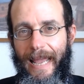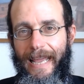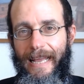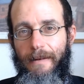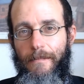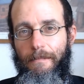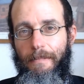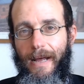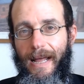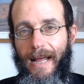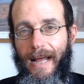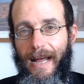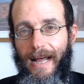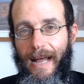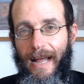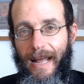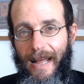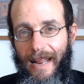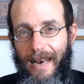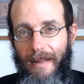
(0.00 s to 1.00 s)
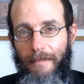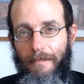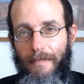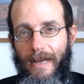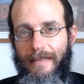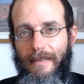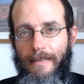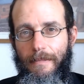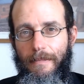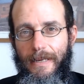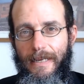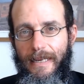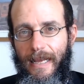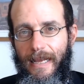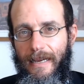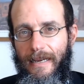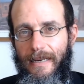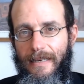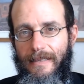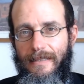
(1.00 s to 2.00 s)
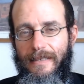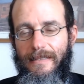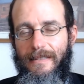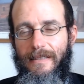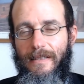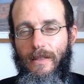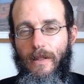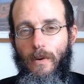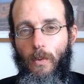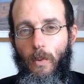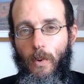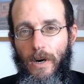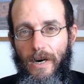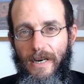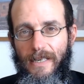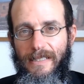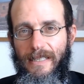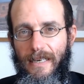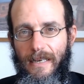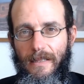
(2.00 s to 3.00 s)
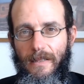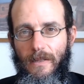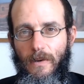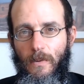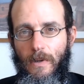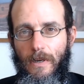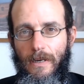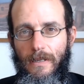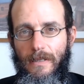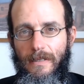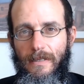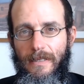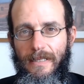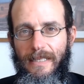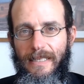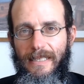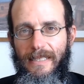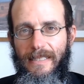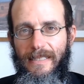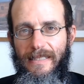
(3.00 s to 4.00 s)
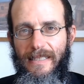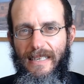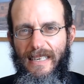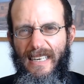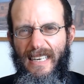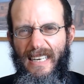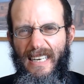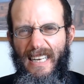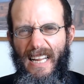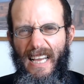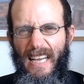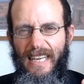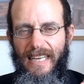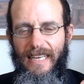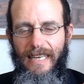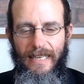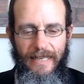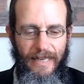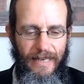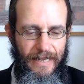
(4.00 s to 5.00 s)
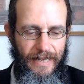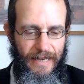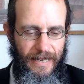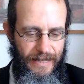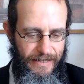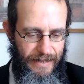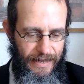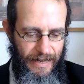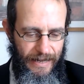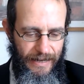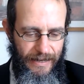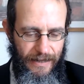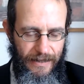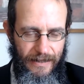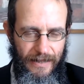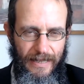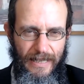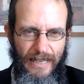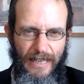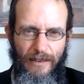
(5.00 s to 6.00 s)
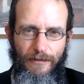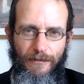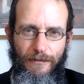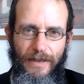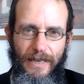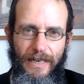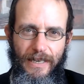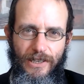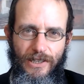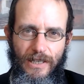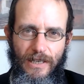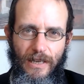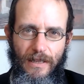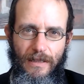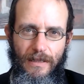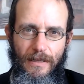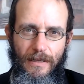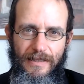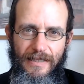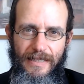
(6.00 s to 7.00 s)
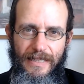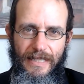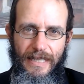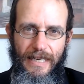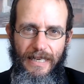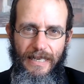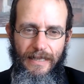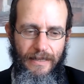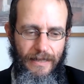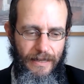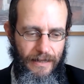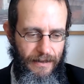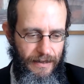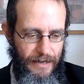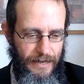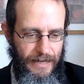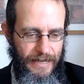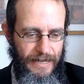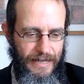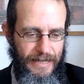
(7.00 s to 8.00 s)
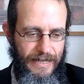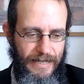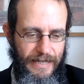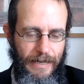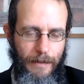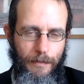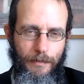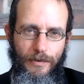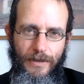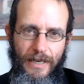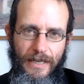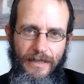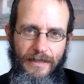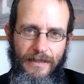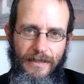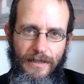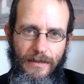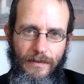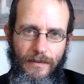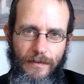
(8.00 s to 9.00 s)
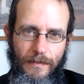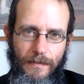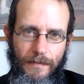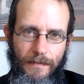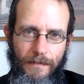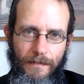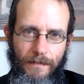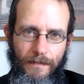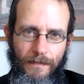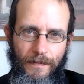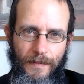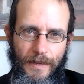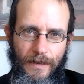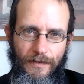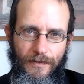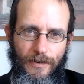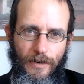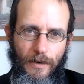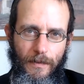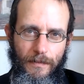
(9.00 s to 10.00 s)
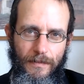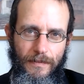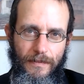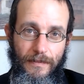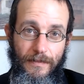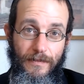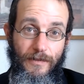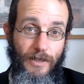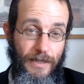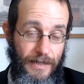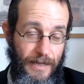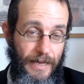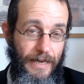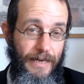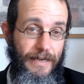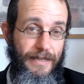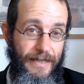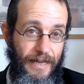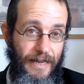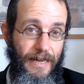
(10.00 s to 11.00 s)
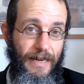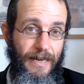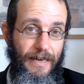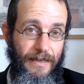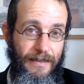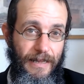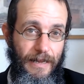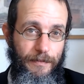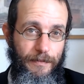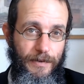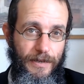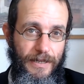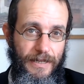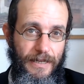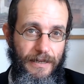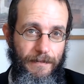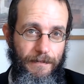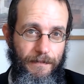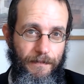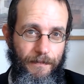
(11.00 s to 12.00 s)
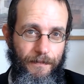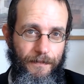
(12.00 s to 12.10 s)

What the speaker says: En bara'a lemata minega. The worst thing in the world is nega. Nega is like an infliction on the skin that separates you from, just like tzarat, leprosy.